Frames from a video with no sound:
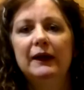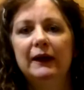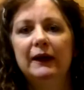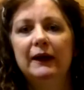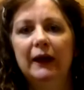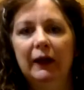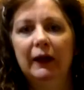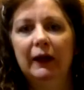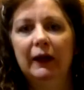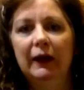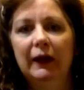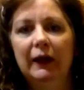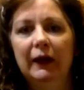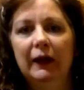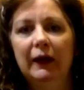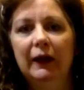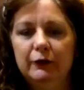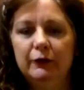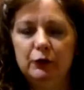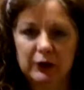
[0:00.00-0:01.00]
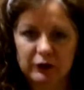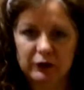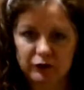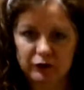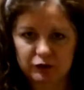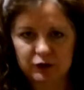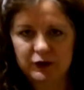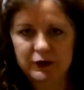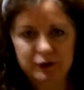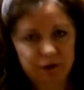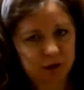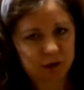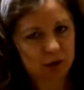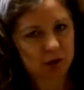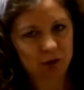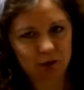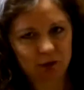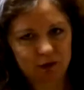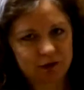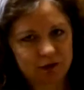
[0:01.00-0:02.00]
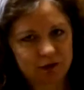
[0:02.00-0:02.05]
and that way you can do it